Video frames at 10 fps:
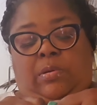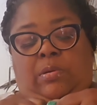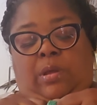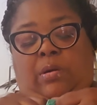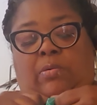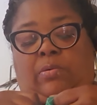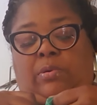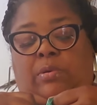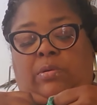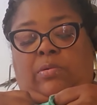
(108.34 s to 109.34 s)
knock on
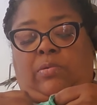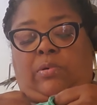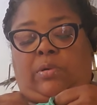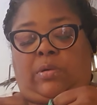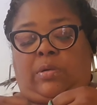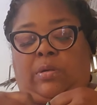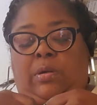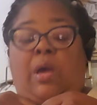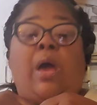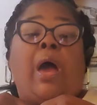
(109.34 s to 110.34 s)
the door.
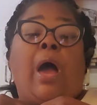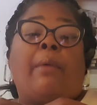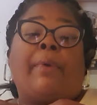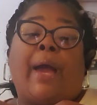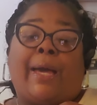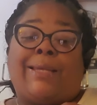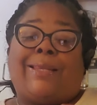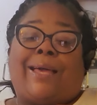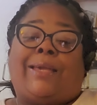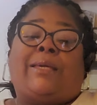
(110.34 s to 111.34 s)
I'm kind of
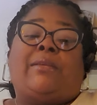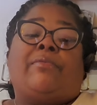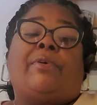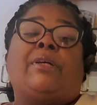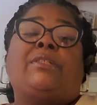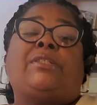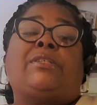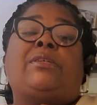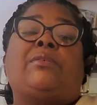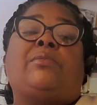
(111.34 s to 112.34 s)
like in a rush too,